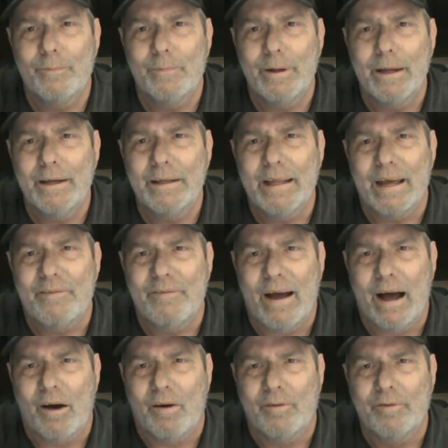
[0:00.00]
inlet
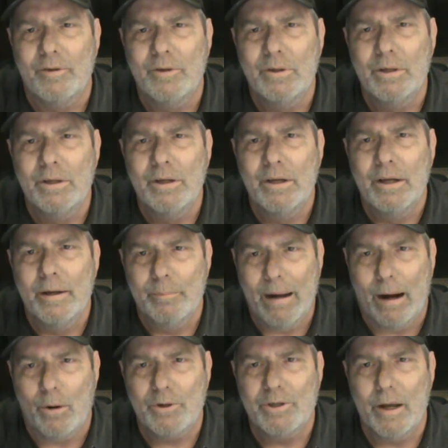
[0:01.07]
valve.
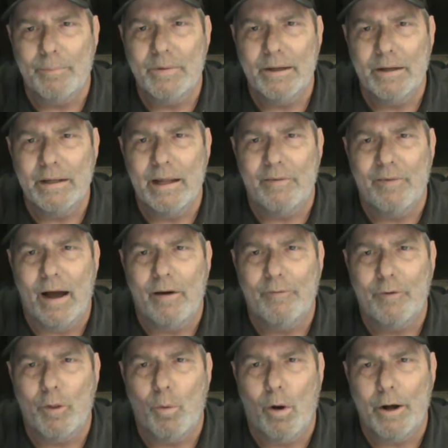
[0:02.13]
Powers up the inlet valve
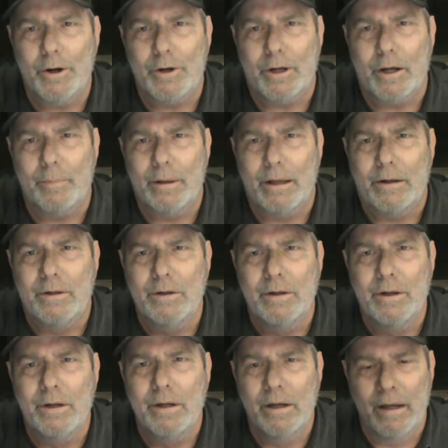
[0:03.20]
for the water to come in.
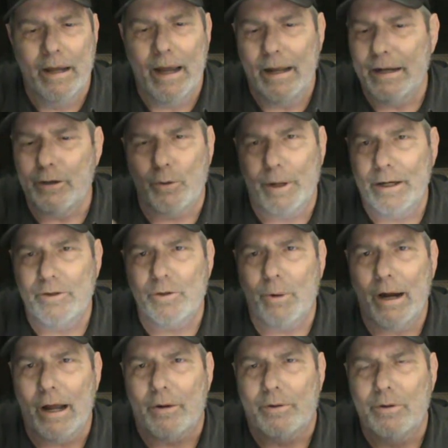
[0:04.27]
And then green's
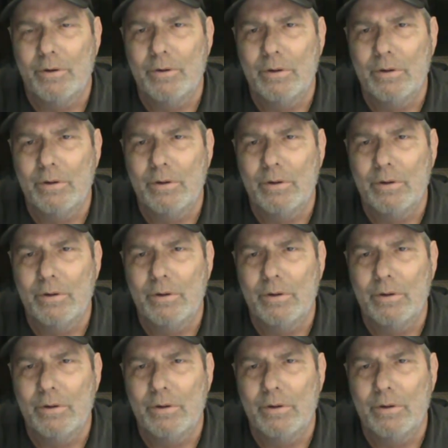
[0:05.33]
ground.